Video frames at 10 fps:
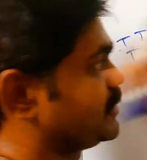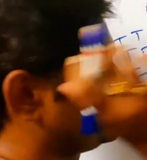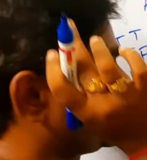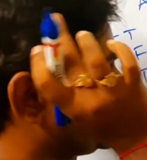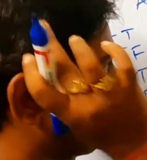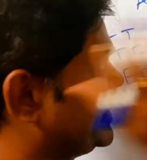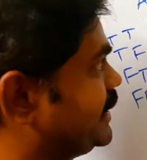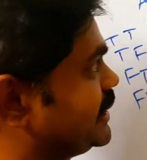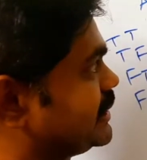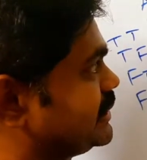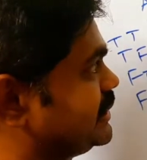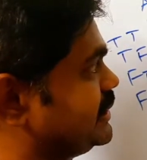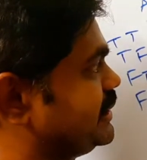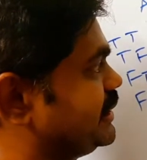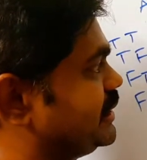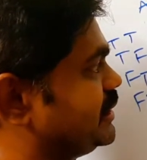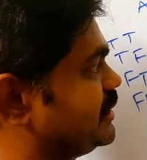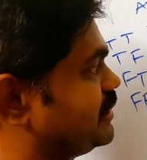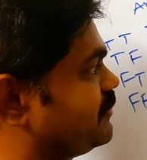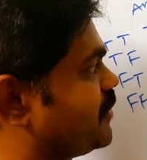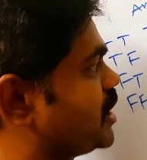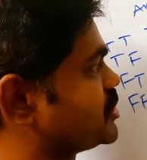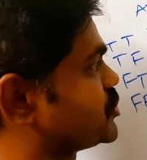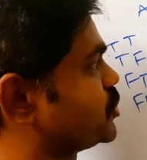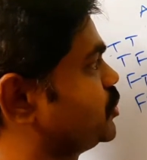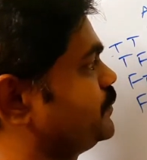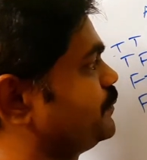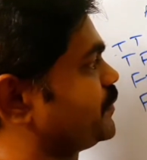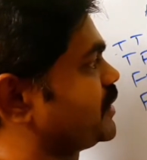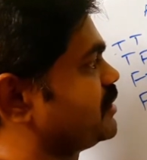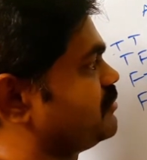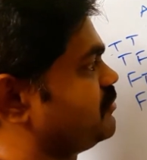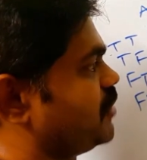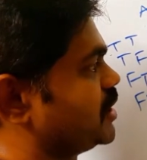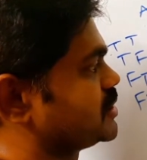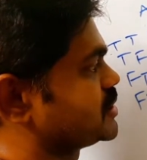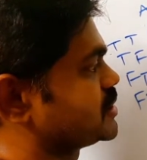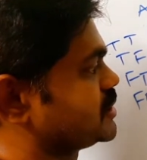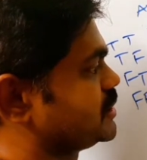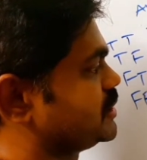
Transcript: what I get here? False, true, false,